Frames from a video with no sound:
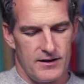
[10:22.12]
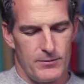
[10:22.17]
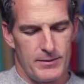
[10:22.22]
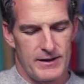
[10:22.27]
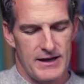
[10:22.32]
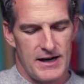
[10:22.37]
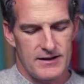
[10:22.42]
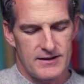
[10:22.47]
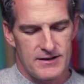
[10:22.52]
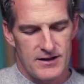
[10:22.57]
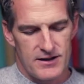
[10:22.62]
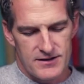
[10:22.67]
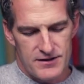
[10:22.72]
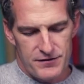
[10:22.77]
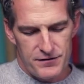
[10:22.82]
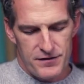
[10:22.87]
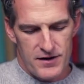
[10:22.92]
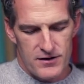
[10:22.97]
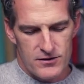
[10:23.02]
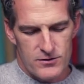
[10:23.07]
I'm glad to It's
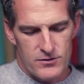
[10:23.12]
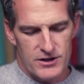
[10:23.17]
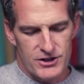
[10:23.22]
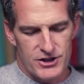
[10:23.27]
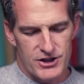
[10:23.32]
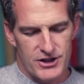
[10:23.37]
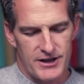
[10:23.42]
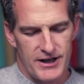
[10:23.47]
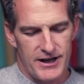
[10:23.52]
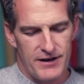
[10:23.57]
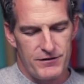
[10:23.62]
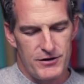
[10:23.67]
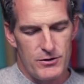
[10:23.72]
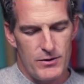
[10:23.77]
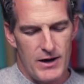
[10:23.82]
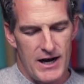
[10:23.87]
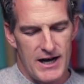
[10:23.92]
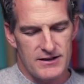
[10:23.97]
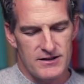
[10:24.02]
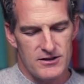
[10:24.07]
the final question. If
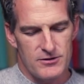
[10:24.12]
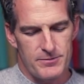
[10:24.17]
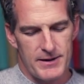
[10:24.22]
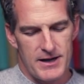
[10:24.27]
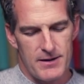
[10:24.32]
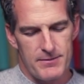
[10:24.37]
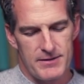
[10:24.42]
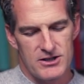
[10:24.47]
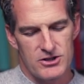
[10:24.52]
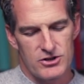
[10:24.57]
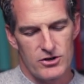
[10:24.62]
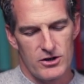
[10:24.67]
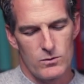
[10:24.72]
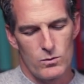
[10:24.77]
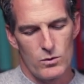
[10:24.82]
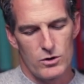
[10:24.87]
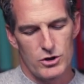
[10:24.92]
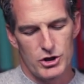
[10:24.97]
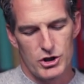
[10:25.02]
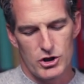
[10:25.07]
you hadn't become a
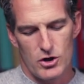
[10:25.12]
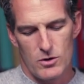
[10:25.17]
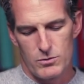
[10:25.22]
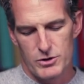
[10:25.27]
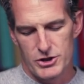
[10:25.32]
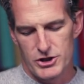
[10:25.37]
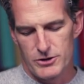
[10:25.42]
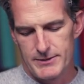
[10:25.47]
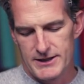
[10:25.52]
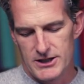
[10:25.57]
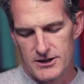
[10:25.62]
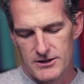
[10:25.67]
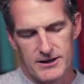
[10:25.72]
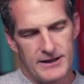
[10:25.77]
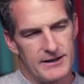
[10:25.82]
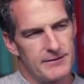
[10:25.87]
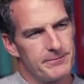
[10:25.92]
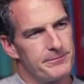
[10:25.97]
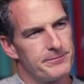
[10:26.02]
historian, what job would you be doing?